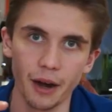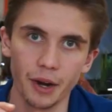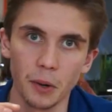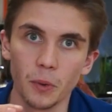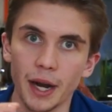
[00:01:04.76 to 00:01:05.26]

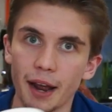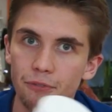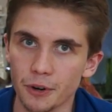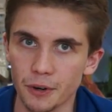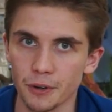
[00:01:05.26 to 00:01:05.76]
area,
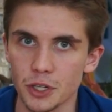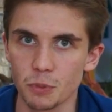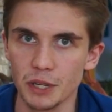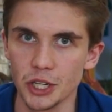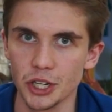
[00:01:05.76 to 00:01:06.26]
whatever
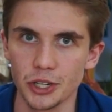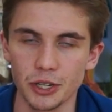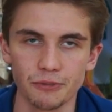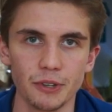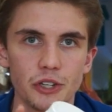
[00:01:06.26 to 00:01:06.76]
species
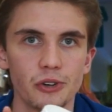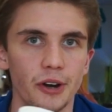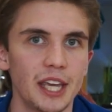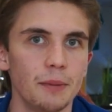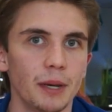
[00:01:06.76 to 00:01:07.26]
of fish you are
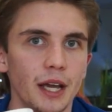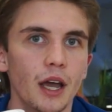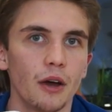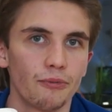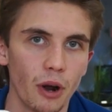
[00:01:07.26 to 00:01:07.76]
keeping
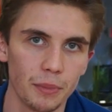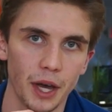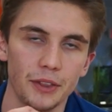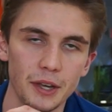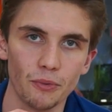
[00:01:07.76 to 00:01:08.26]
from
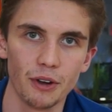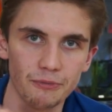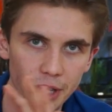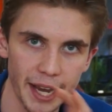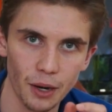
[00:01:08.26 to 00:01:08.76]
the
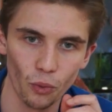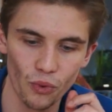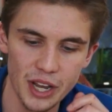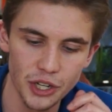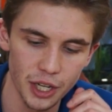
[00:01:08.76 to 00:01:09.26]
Rift Lake
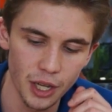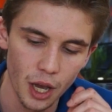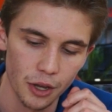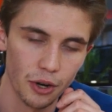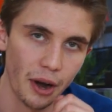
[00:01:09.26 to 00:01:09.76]
region,
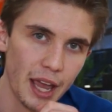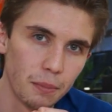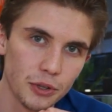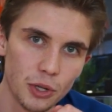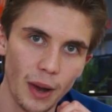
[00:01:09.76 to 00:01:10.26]
you're
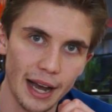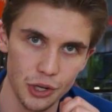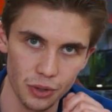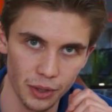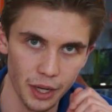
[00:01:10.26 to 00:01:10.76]
able to
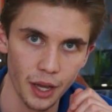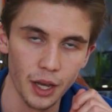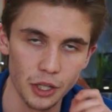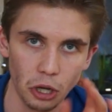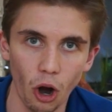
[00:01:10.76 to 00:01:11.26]
actually
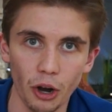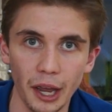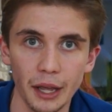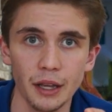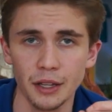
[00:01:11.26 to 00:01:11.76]

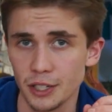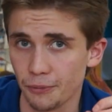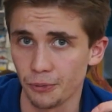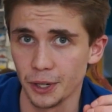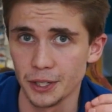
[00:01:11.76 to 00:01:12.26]
target
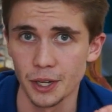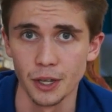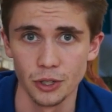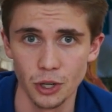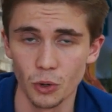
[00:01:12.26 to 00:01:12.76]
different
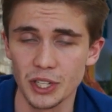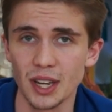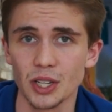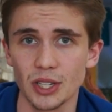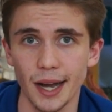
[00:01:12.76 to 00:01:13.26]

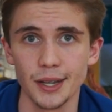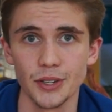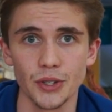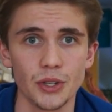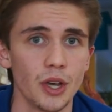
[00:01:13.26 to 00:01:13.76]
dosing
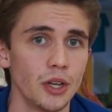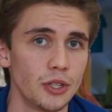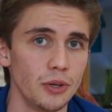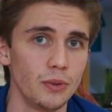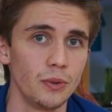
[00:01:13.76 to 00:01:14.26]
sizes
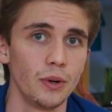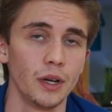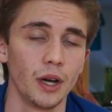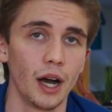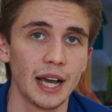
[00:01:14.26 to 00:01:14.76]
to
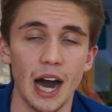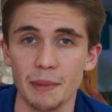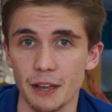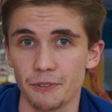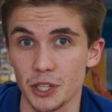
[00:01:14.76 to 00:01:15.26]

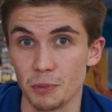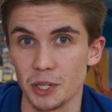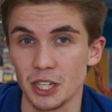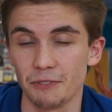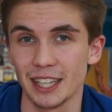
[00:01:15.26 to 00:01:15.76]
accommodate for the
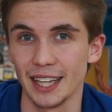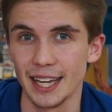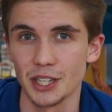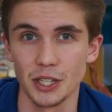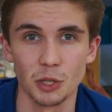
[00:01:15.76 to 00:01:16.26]
specific
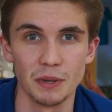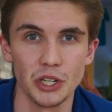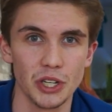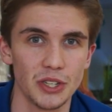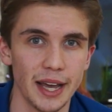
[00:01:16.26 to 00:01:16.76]
lakes and
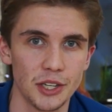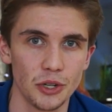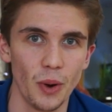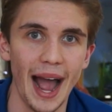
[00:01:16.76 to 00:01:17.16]
species that you